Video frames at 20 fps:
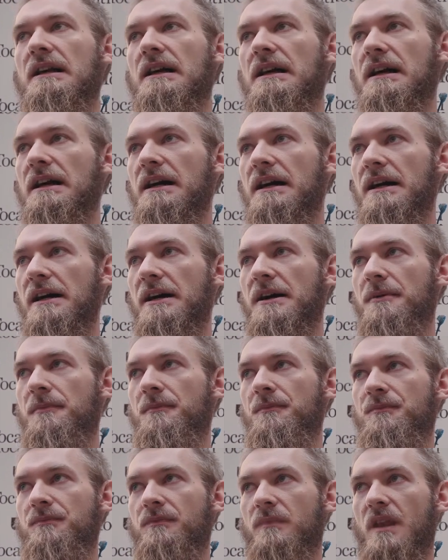
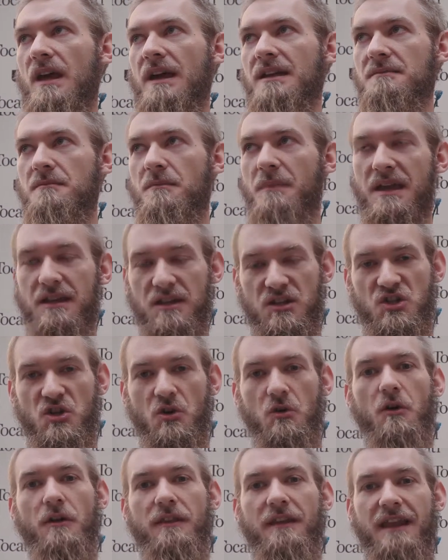and make
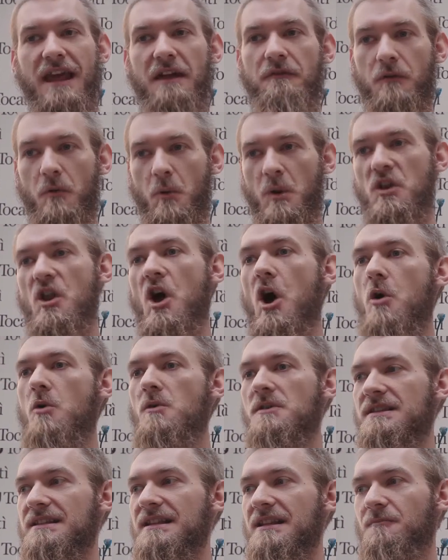sure that everyone
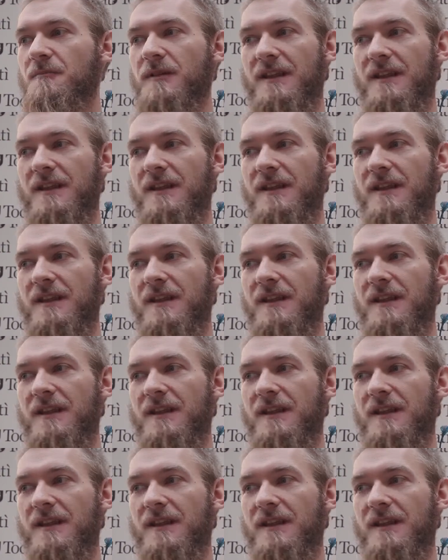knows that